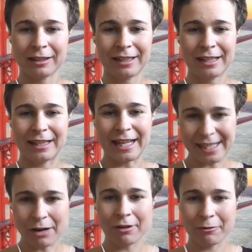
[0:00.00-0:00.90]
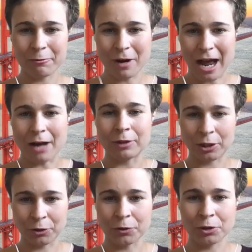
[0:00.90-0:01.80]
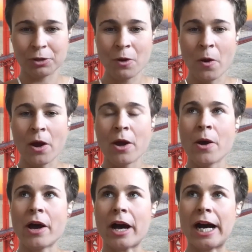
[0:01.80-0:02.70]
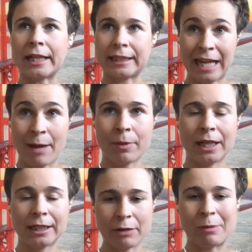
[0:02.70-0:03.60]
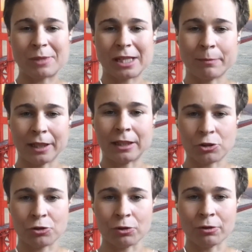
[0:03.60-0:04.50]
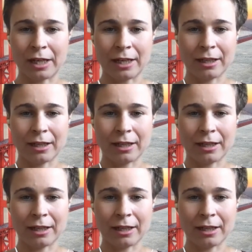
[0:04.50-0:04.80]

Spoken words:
That's how the good template and website builder should look like.